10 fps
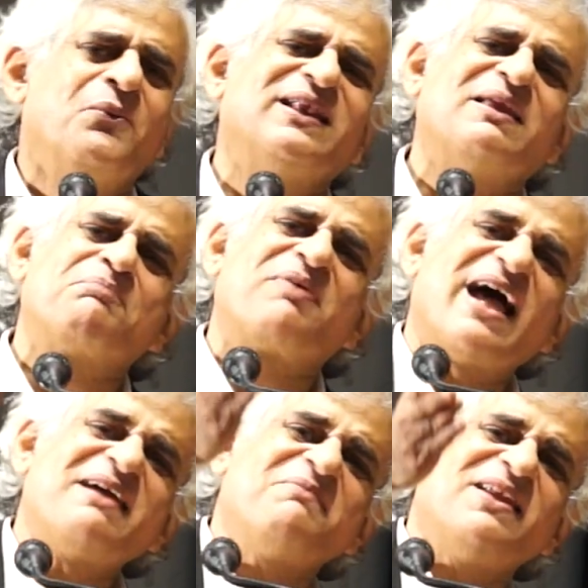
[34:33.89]
When the
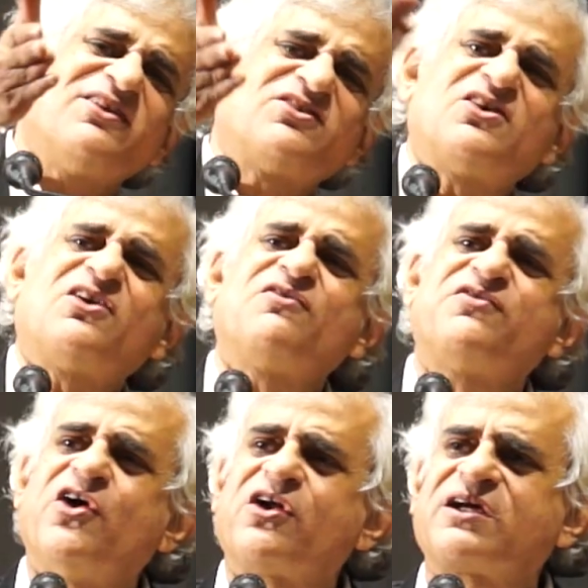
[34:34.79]
Prime Minister
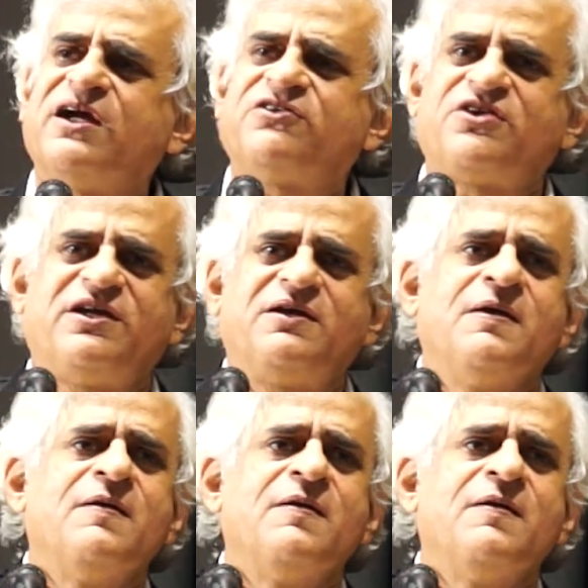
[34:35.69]
of your country